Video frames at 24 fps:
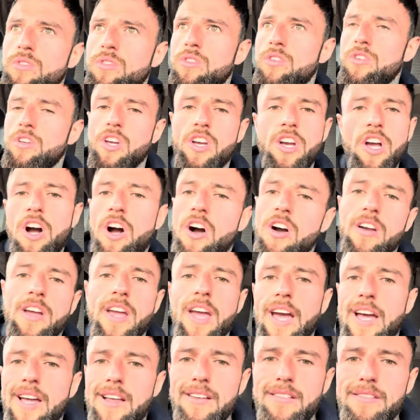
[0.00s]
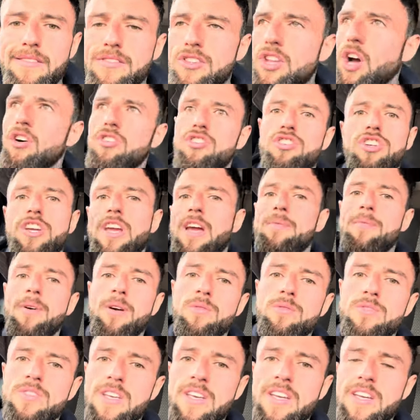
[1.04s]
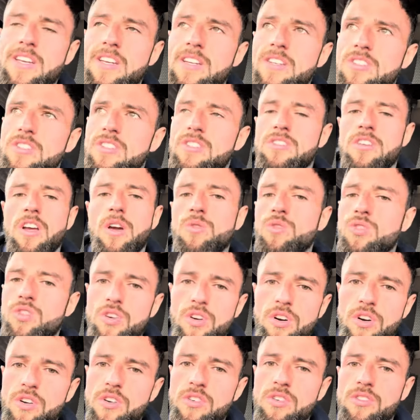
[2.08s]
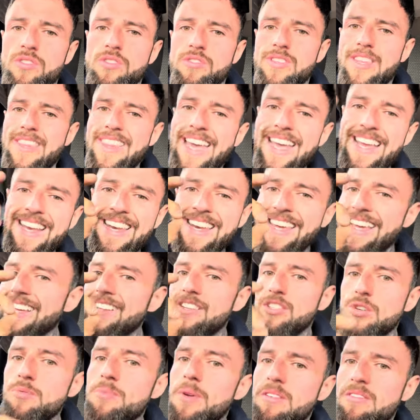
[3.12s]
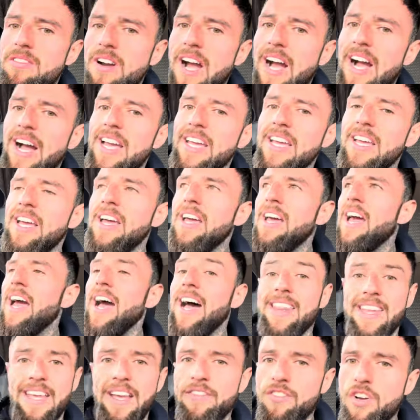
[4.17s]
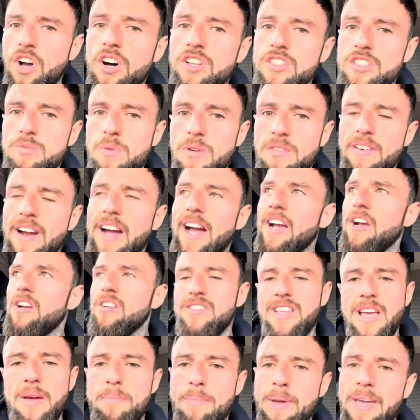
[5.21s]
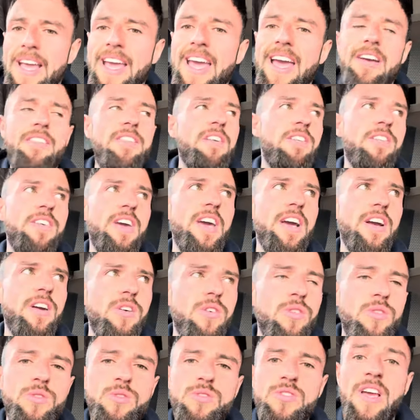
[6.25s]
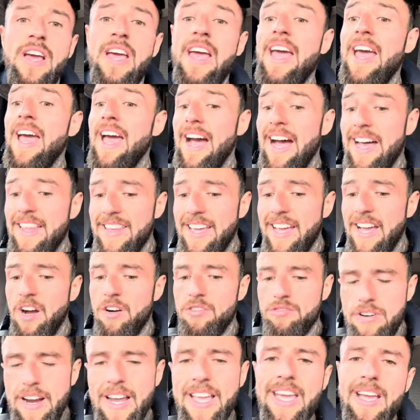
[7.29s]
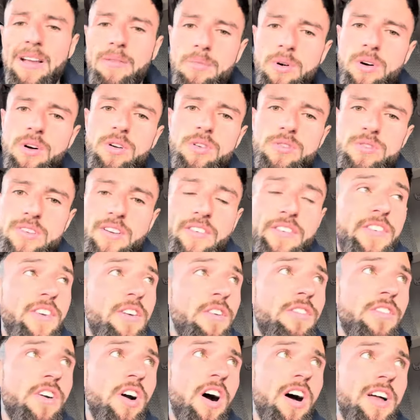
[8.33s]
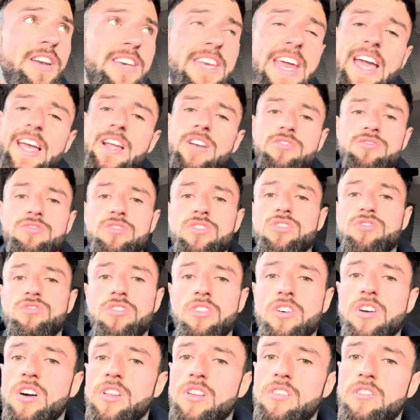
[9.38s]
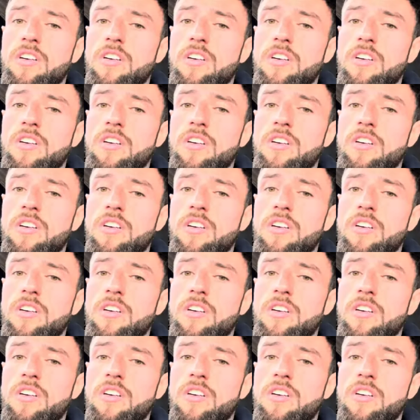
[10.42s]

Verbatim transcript: you can't get dodgy MOTs, there's no shortcuts. They need to be right and they've got to be right because they're big heavy vehicles and they are wrecking balls. If you've got a dangerous truck on the